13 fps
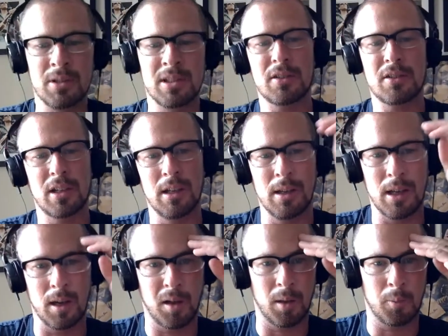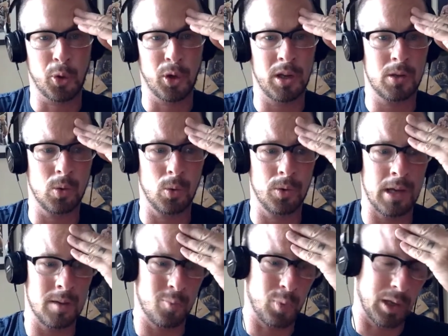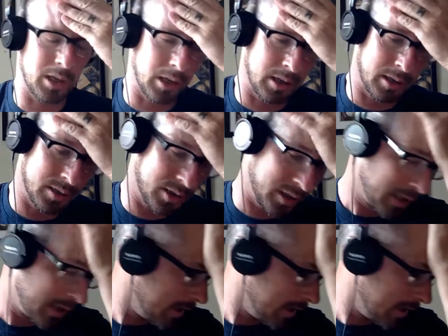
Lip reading: actually a pretty cool night because